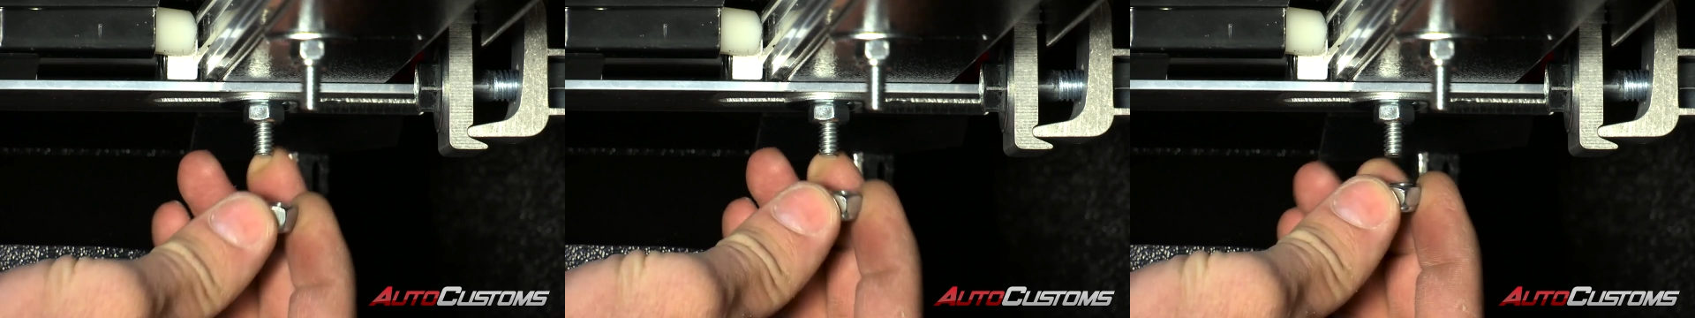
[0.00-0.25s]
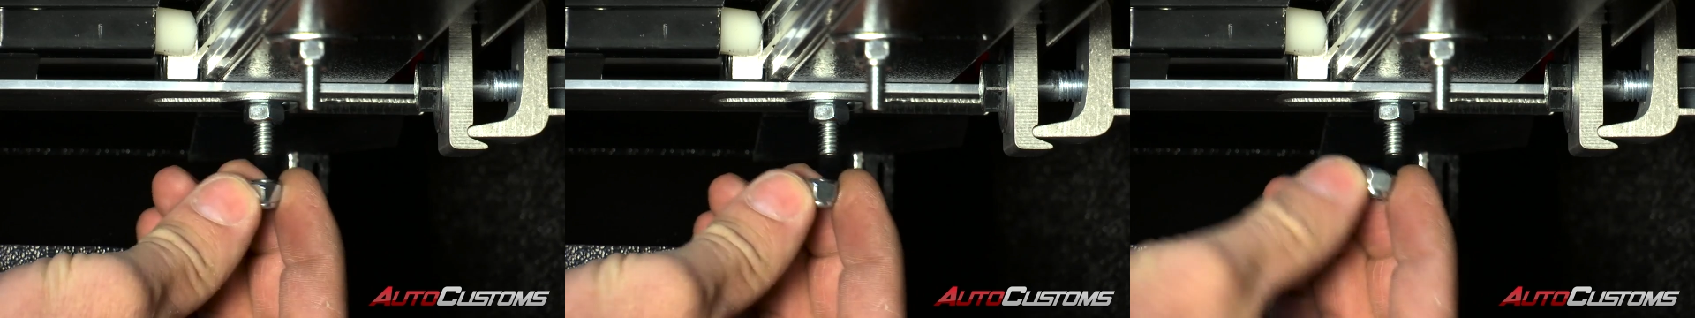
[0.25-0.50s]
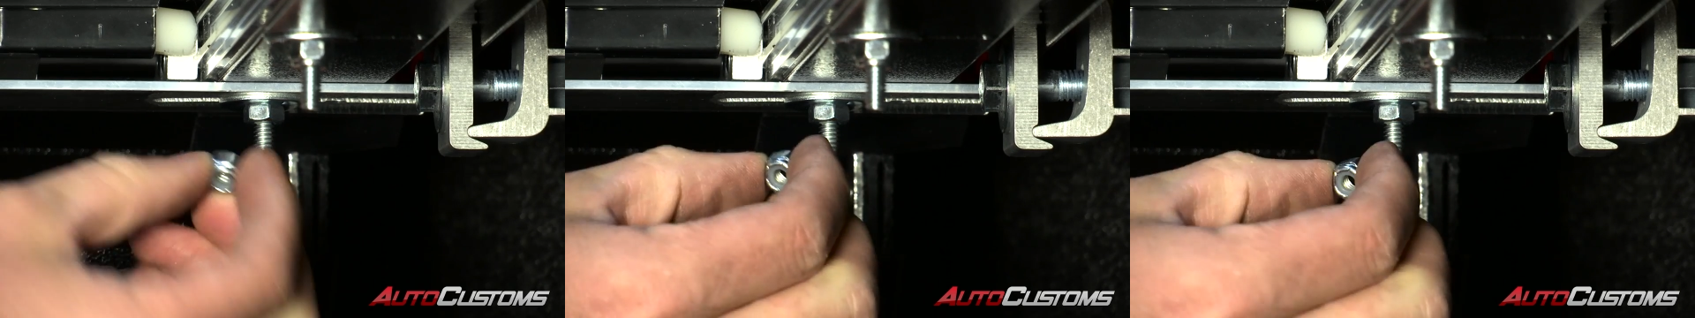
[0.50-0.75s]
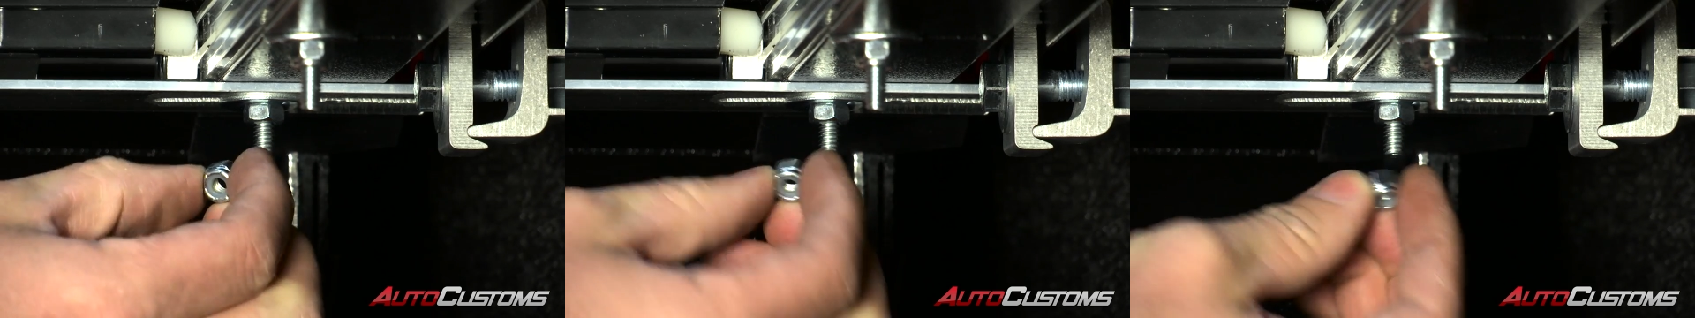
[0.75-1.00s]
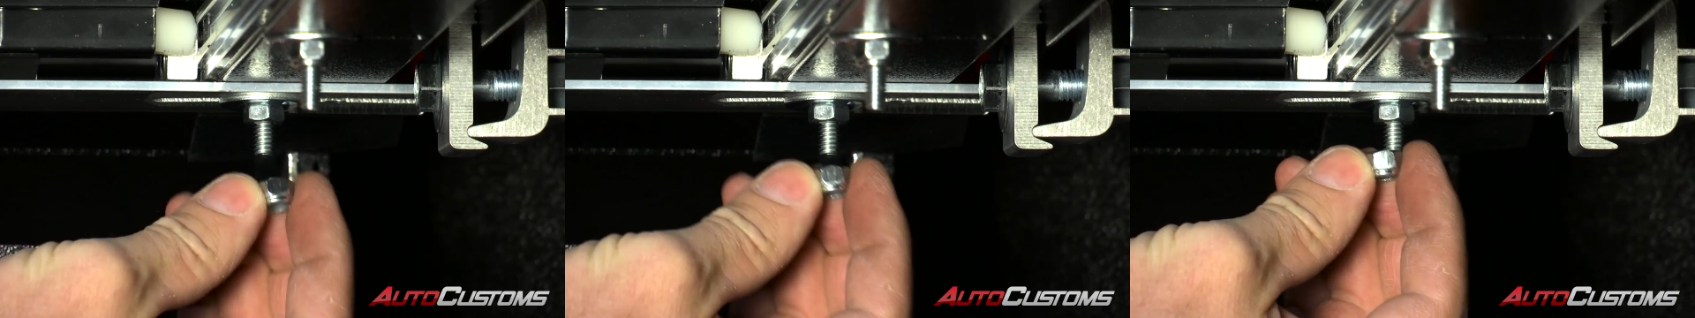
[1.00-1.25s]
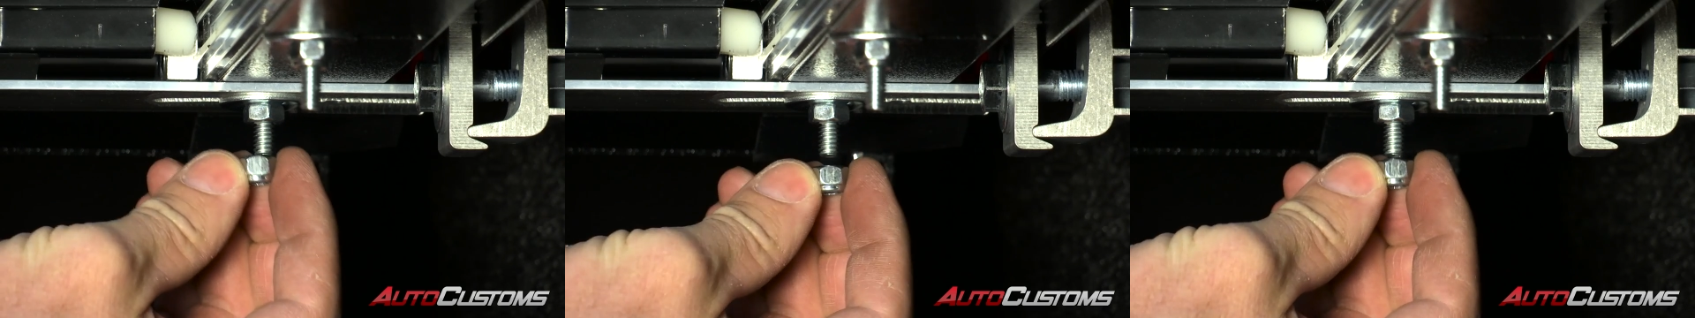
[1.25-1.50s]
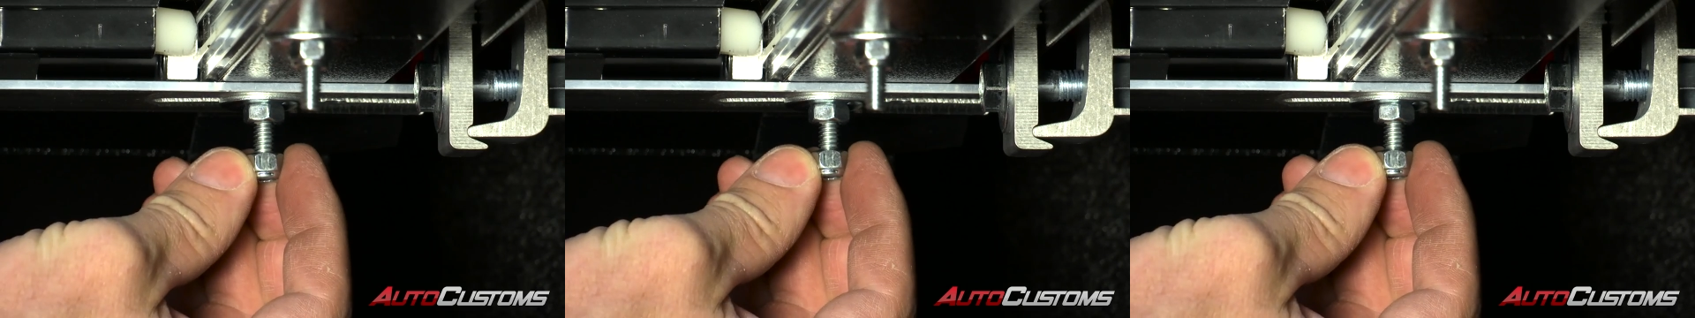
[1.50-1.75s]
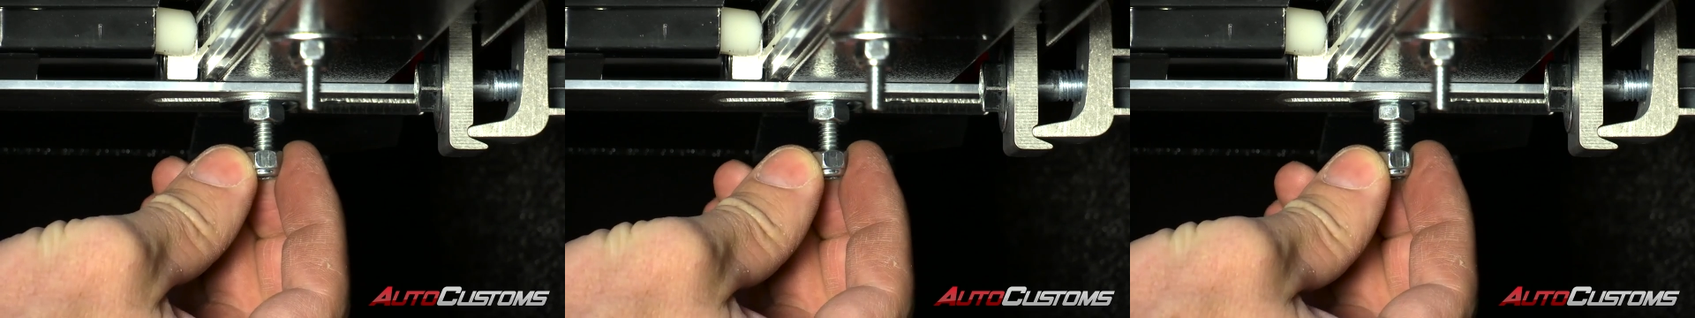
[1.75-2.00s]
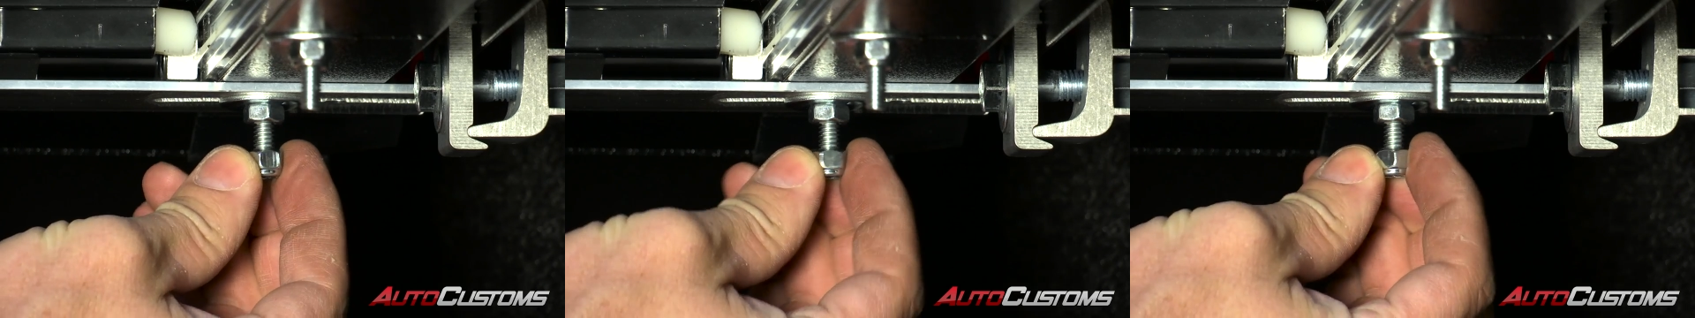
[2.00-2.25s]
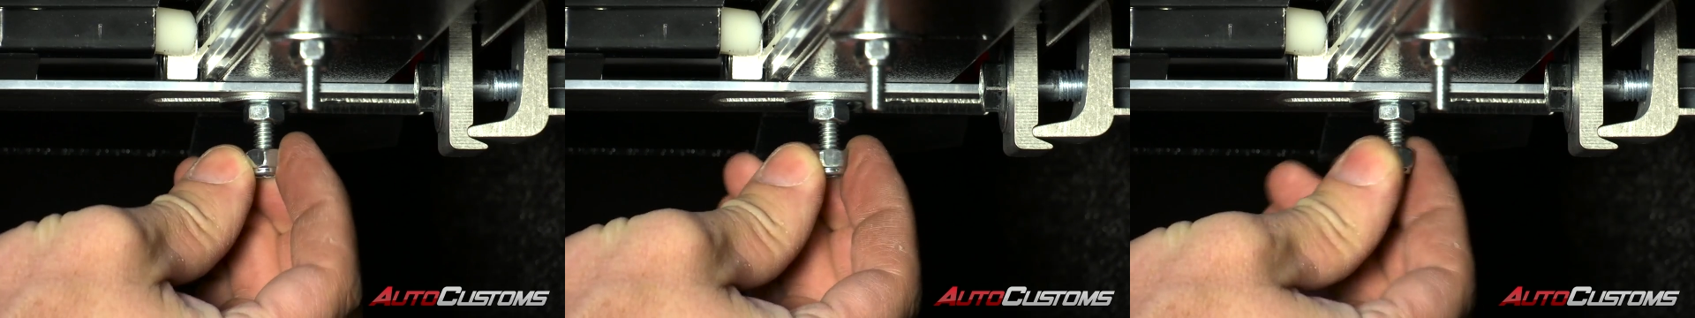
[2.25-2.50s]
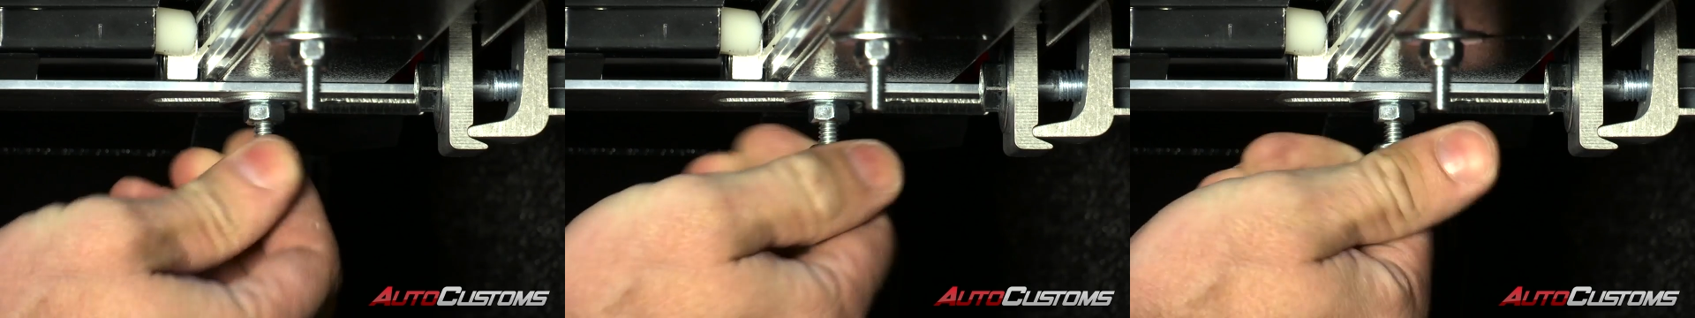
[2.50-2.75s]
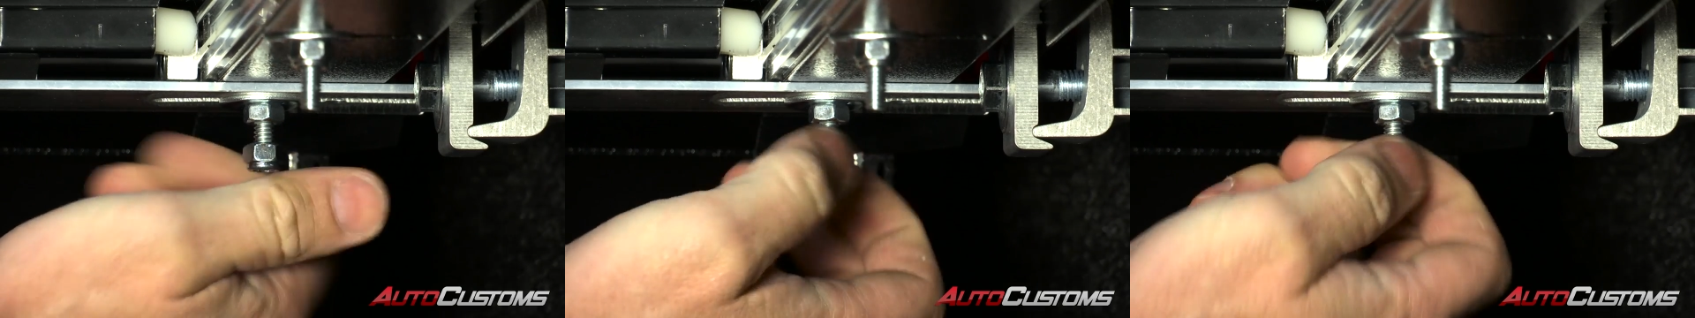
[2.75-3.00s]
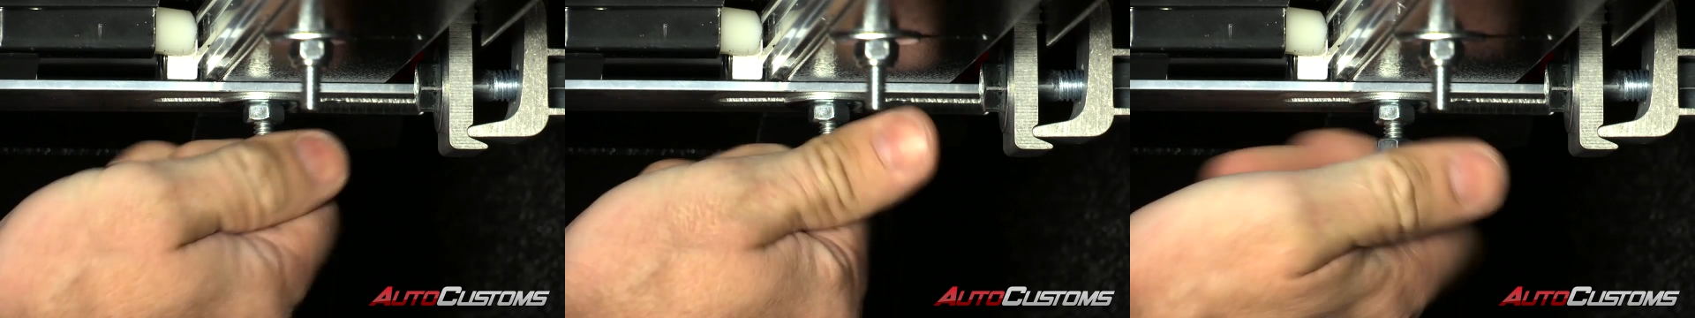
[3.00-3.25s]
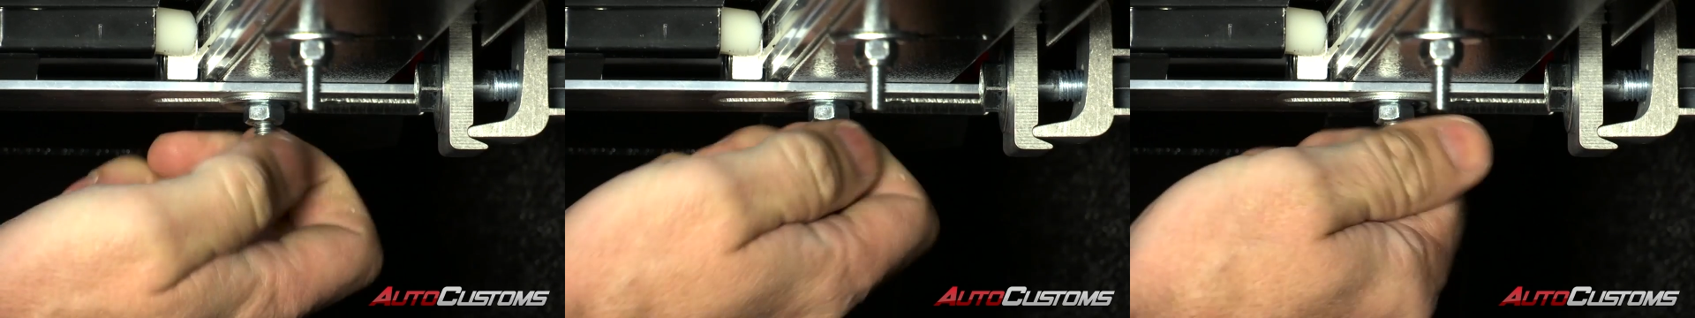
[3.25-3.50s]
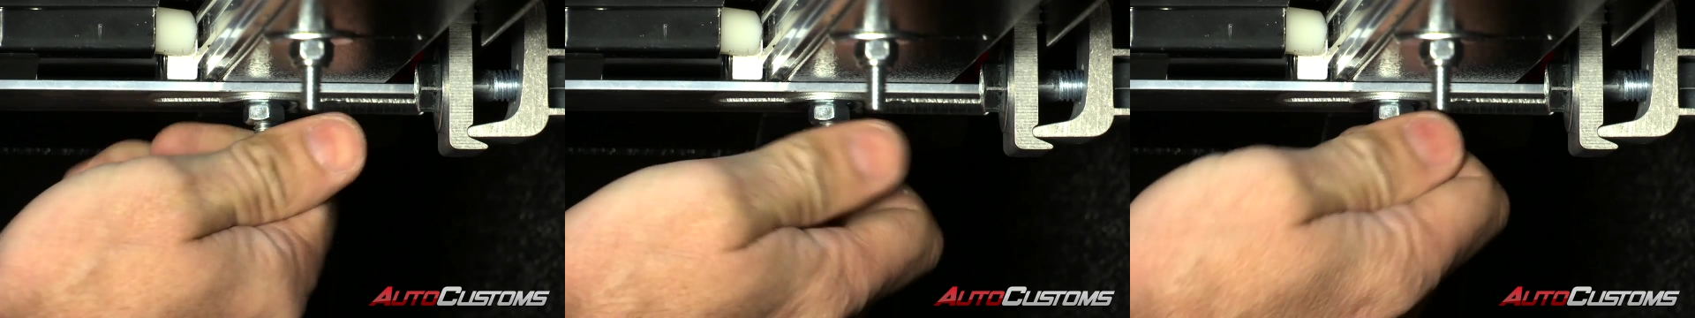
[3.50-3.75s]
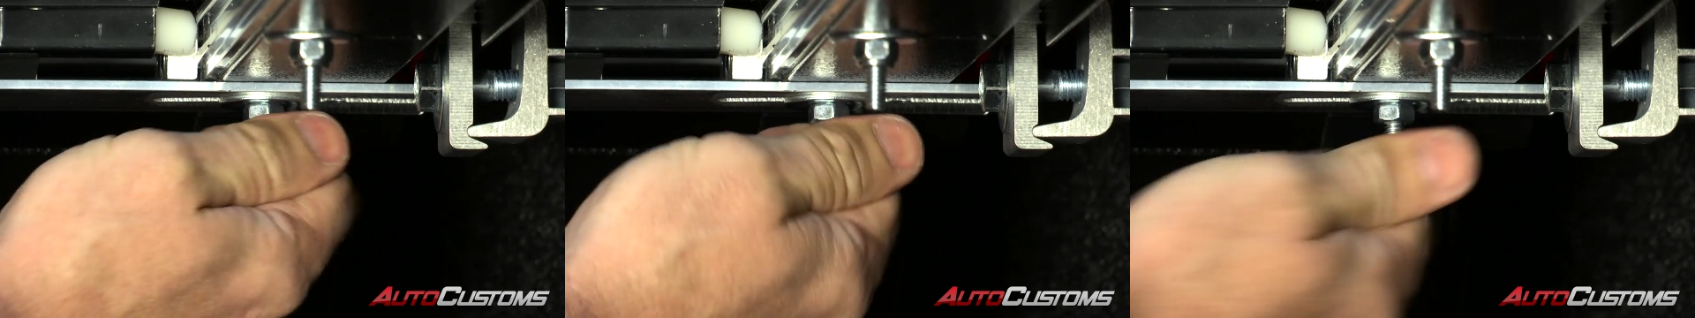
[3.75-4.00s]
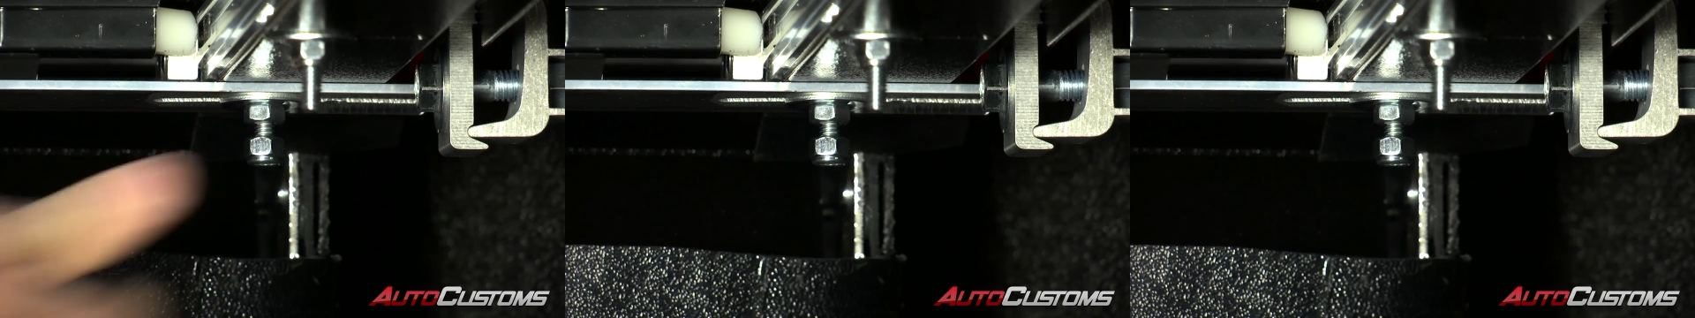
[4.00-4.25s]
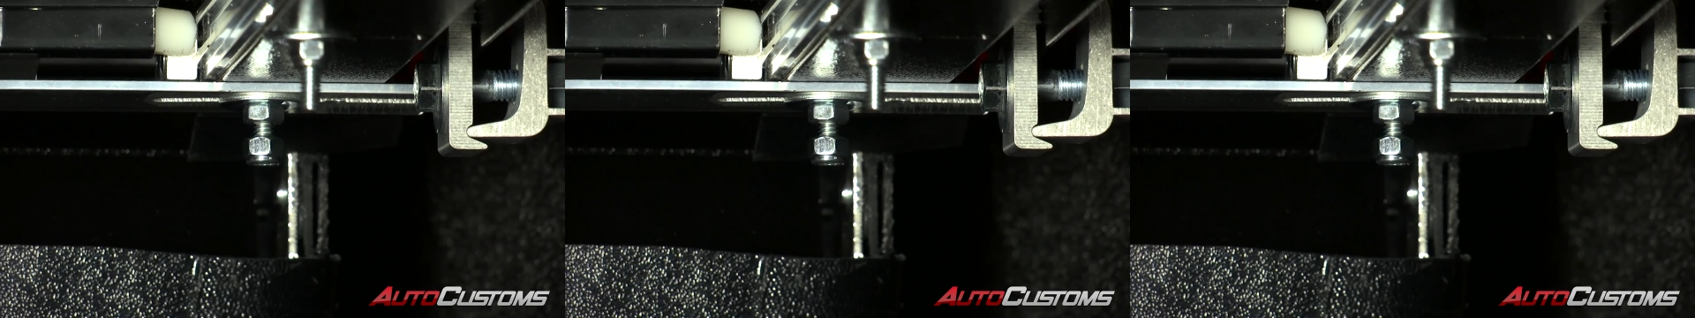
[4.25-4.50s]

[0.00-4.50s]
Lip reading: (no speaker visible)